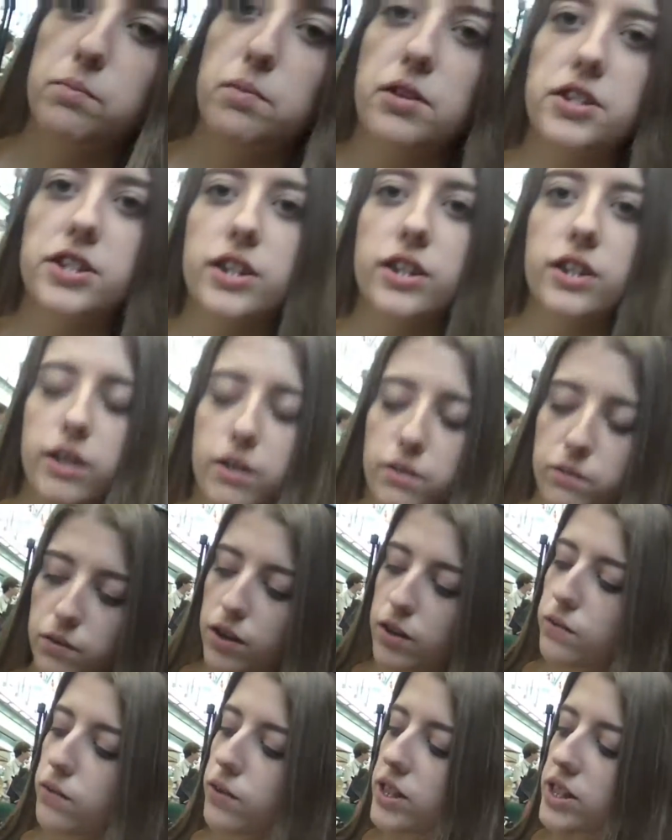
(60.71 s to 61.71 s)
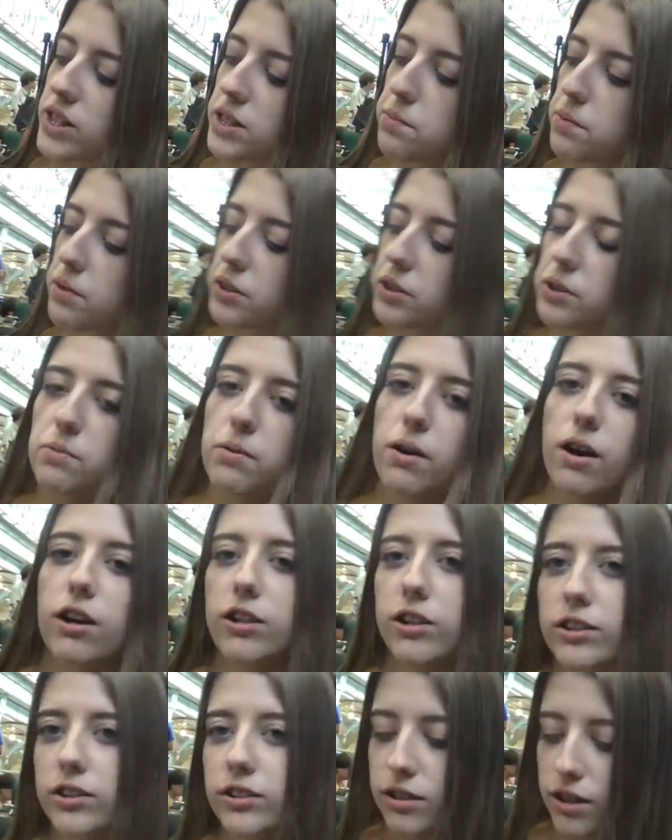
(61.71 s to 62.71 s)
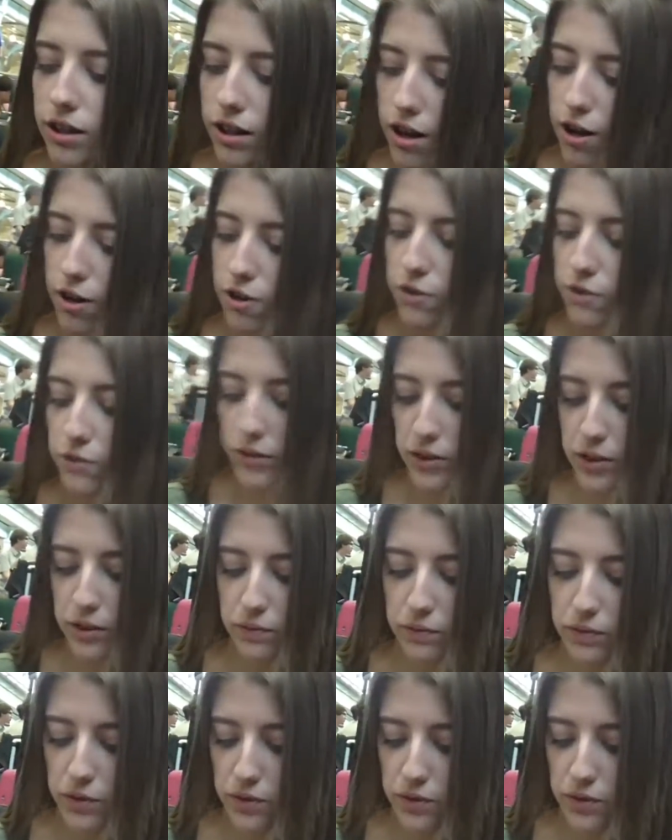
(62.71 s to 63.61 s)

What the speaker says: Person in front of us spilled their water all over the